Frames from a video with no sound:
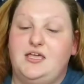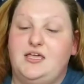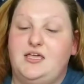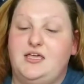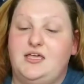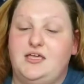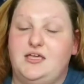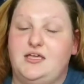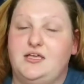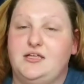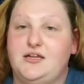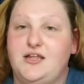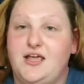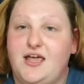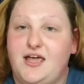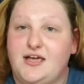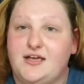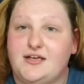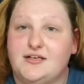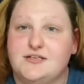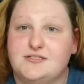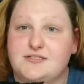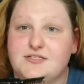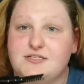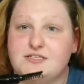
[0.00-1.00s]
It
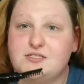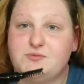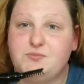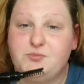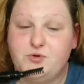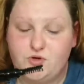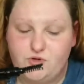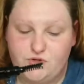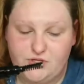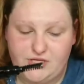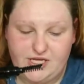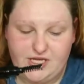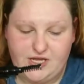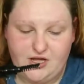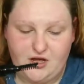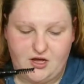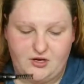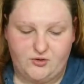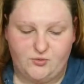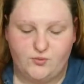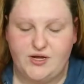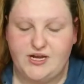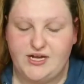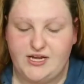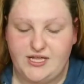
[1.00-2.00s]
has a spoolie
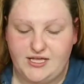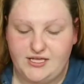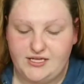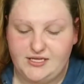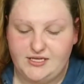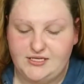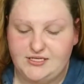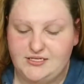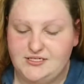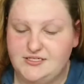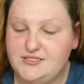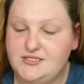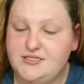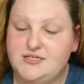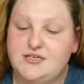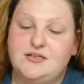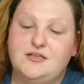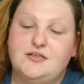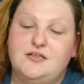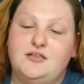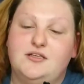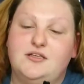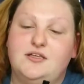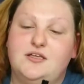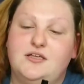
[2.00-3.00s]
on one end,
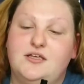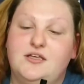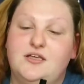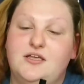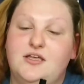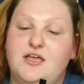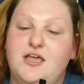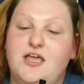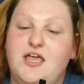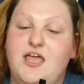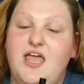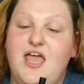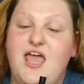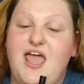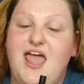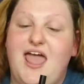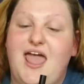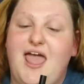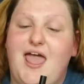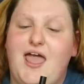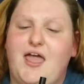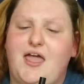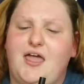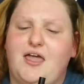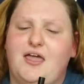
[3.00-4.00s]

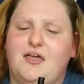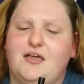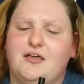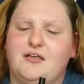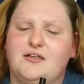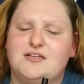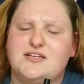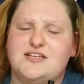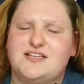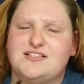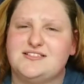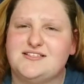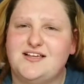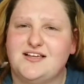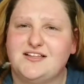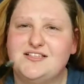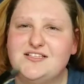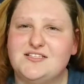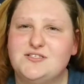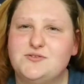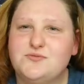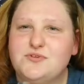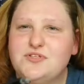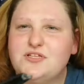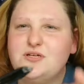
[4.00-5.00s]
and it's
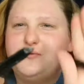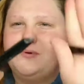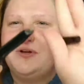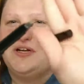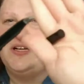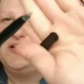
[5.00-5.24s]
got this really